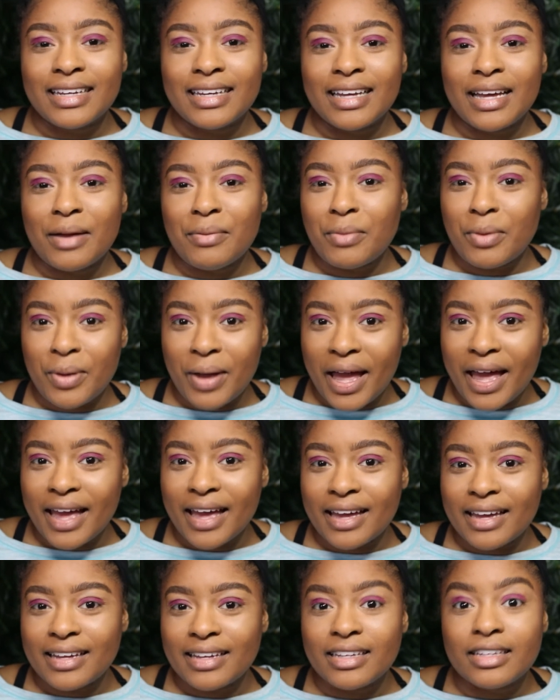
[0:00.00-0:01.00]
I'm
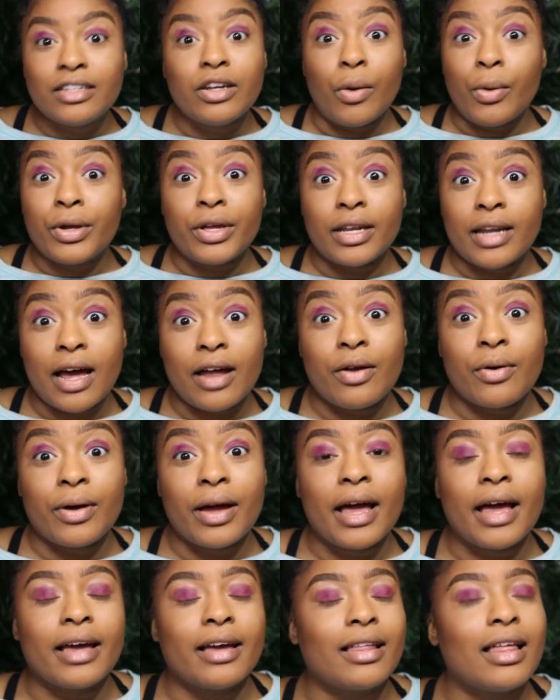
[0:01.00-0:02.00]
okay. Knowing you're not
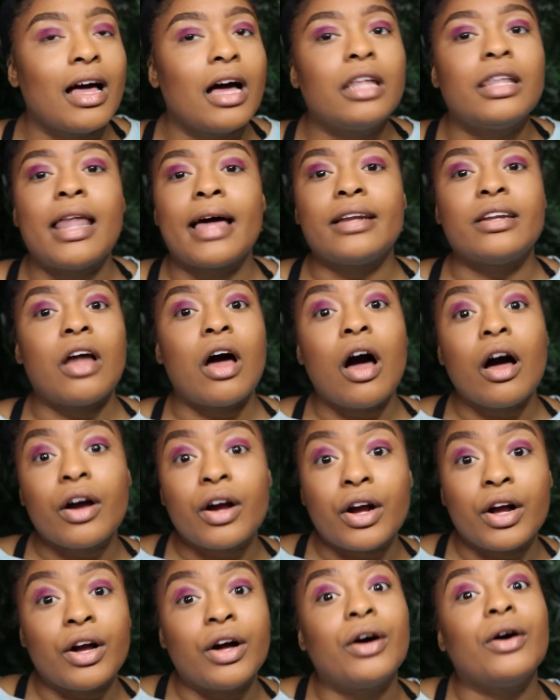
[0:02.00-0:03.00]
okay. Like, nah,
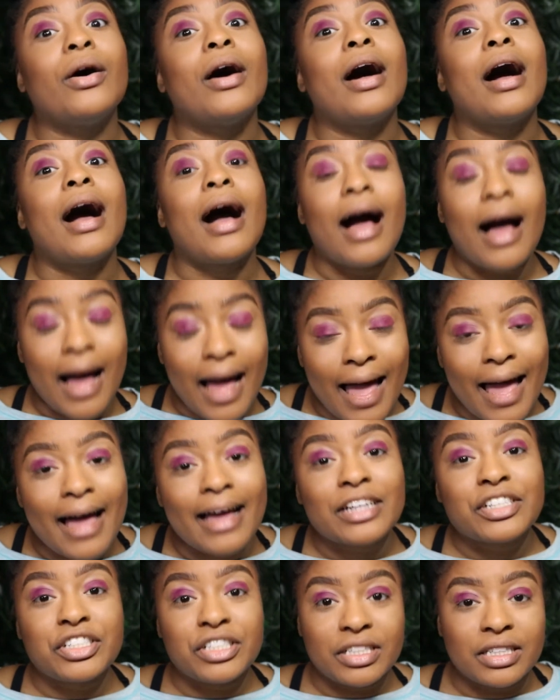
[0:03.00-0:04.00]
girl, I
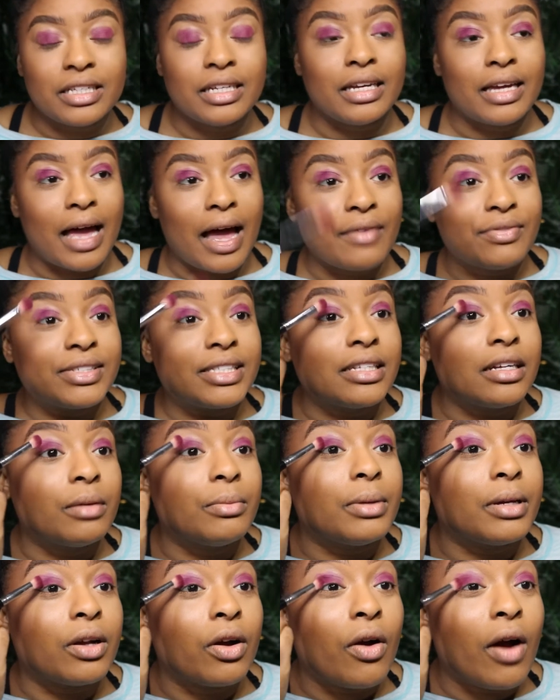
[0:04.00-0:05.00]
actually have still
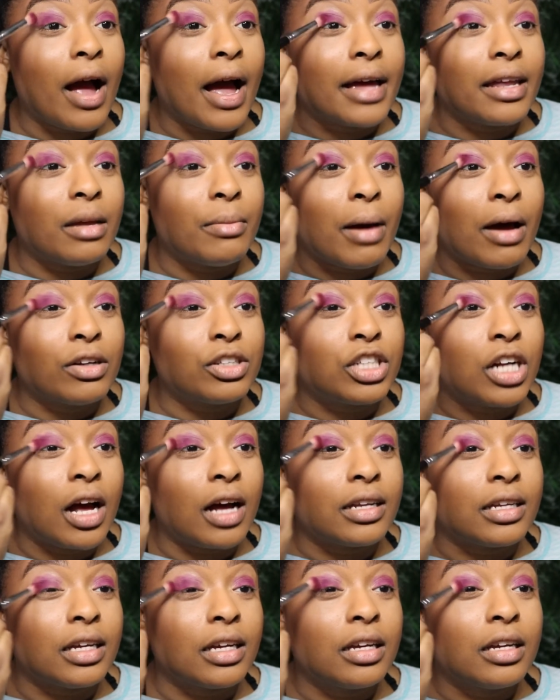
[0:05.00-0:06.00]
been crying about
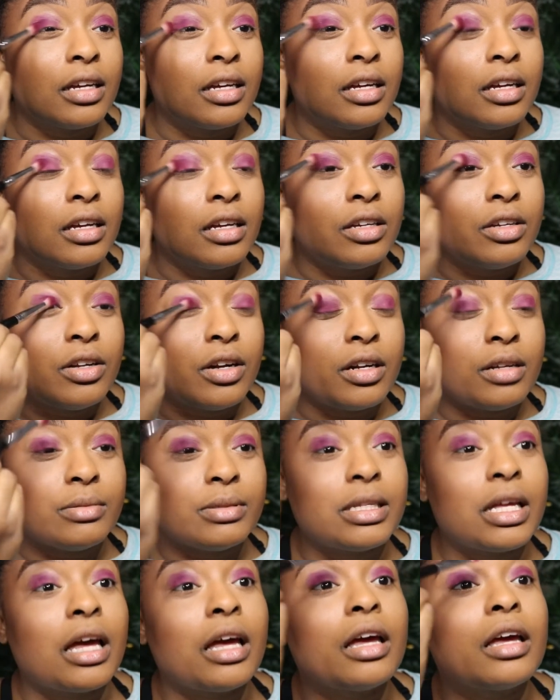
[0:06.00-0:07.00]
Johnny. You know what I'm
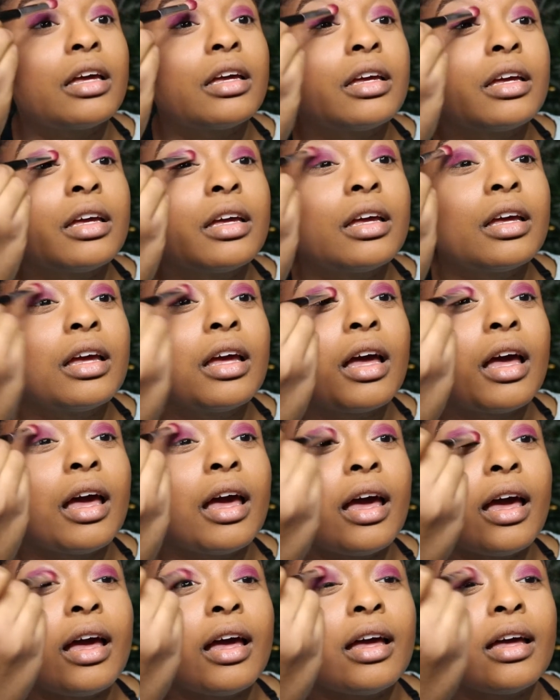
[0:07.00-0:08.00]
saying?
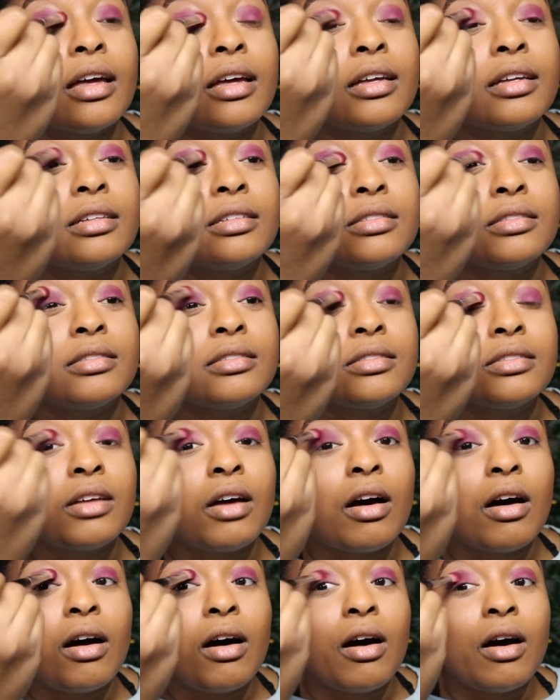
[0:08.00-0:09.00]
And
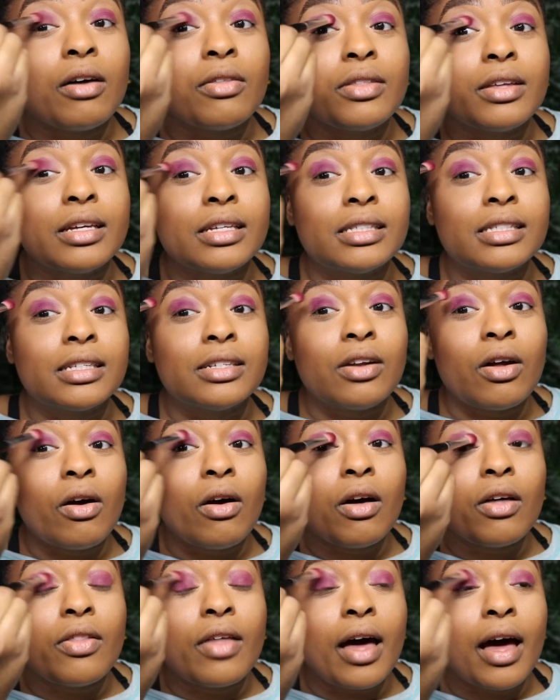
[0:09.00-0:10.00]
all this and
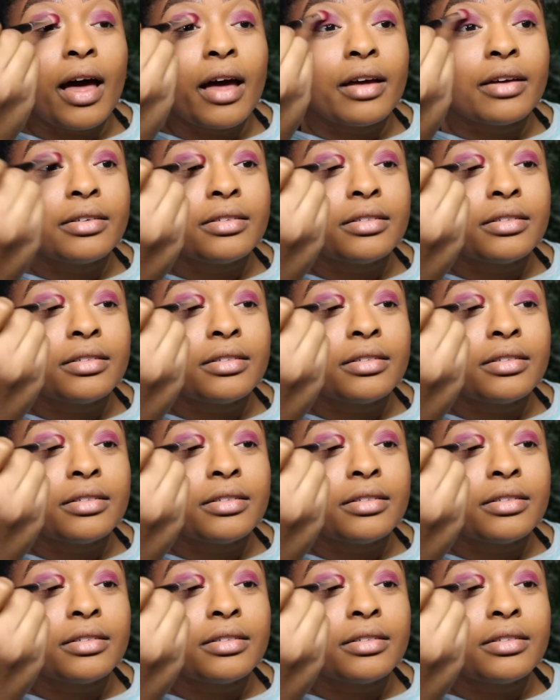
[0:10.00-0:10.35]
all that.